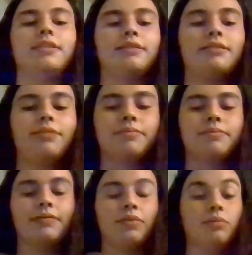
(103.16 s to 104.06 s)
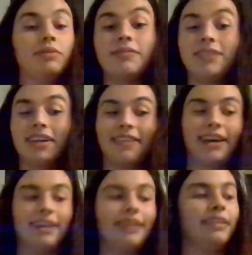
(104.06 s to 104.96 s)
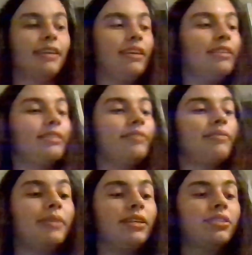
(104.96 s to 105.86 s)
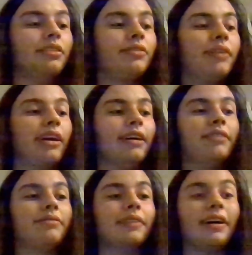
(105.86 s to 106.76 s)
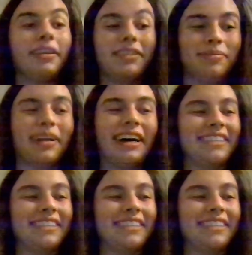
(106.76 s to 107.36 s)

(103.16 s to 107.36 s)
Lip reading: So once you've done that, you want to make sure you have other supplies